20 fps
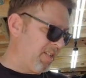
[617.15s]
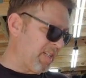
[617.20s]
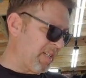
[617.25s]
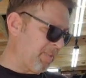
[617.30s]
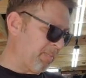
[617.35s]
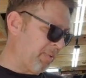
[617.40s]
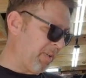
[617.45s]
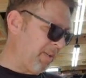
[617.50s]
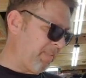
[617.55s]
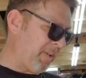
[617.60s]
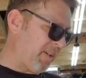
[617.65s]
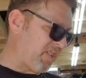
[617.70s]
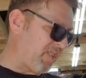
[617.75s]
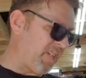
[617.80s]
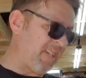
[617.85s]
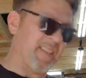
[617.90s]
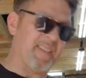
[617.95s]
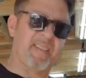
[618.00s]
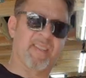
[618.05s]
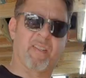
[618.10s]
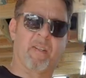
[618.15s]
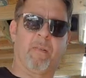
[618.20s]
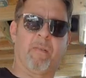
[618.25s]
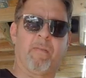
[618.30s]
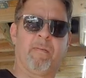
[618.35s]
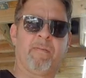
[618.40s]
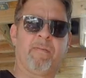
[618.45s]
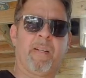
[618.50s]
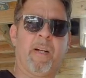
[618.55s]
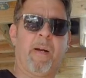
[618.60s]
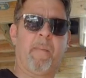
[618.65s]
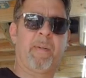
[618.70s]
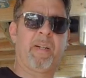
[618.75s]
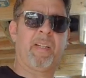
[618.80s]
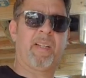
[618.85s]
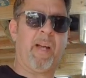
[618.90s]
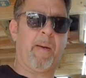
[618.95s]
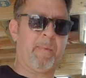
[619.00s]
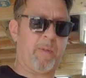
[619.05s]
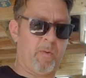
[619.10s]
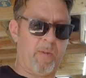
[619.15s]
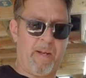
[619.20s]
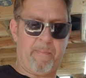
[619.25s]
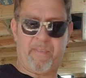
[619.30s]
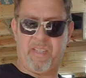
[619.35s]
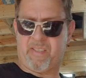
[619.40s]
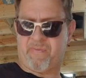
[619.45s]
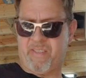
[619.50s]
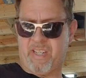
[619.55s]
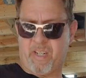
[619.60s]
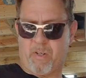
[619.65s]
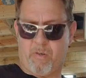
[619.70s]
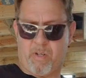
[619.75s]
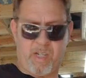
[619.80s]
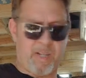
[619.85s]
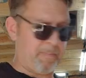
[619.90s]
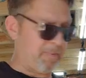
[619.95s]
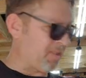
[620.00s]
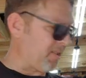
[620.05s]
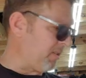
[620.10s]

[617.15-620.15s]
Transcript: that's pretty much it. So I'm going to I'm going to wrap this video up.